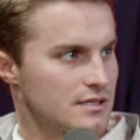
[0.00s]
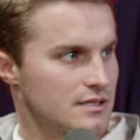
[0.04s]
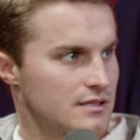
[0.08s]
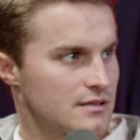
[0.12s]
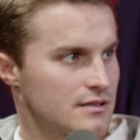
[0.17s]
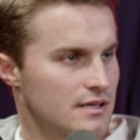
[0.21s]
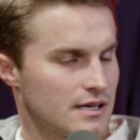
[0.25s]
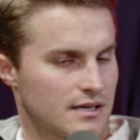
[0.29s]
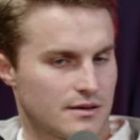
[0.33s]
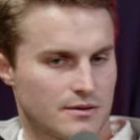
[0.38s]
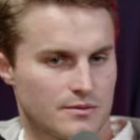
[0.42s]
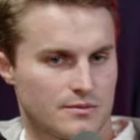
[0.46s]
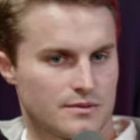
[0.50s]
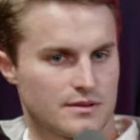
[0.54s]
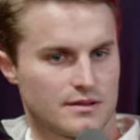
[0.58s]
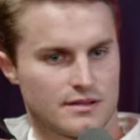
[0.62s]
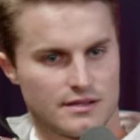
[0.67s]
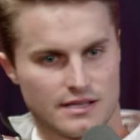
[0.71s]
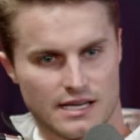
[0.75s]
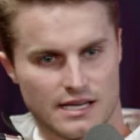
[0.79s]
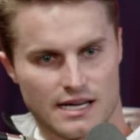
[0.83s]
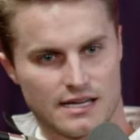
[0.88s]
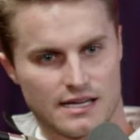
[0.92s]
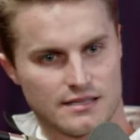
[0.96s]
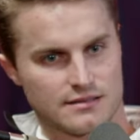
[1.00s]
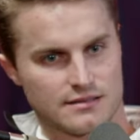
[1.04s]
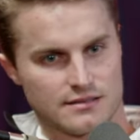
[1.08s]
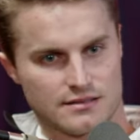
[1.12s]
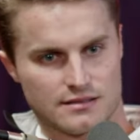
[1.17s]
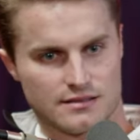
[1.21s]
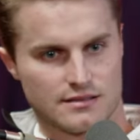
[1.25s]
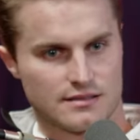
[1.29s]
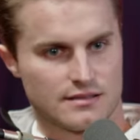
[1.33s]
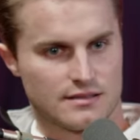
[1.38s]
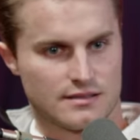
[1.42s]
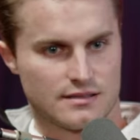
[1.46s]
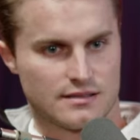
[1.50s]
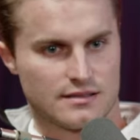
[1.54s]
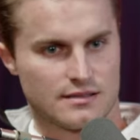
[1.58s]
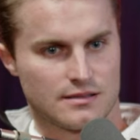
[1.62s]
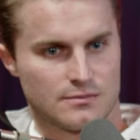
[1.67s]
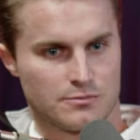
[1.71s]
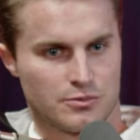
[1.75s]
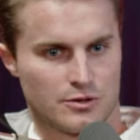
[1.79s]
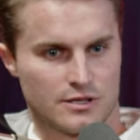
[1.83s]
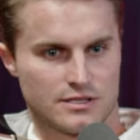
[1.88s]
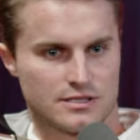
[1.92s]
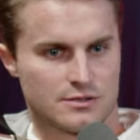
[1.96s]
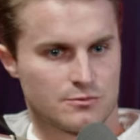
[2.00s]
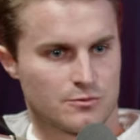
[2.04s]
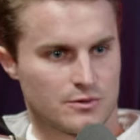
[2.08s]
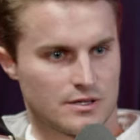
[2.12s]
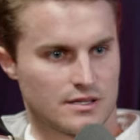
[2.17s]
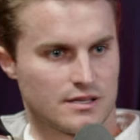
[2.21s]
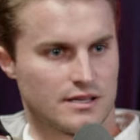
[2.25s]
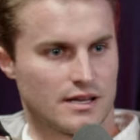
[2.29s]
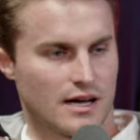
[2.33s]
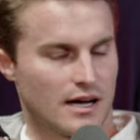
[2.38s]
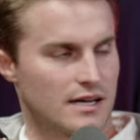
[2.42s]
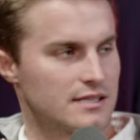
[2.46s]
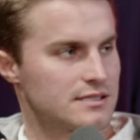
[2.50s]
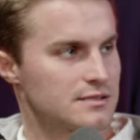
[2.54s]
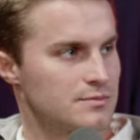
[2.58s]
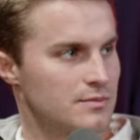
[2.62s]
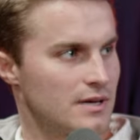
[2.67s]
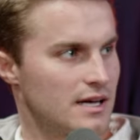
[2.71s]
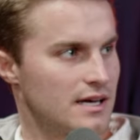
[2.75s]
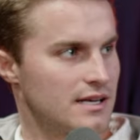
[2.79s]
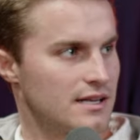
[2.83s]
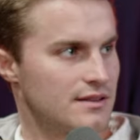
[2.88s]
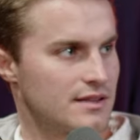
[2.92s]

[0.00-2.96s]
like that place went nuts, man.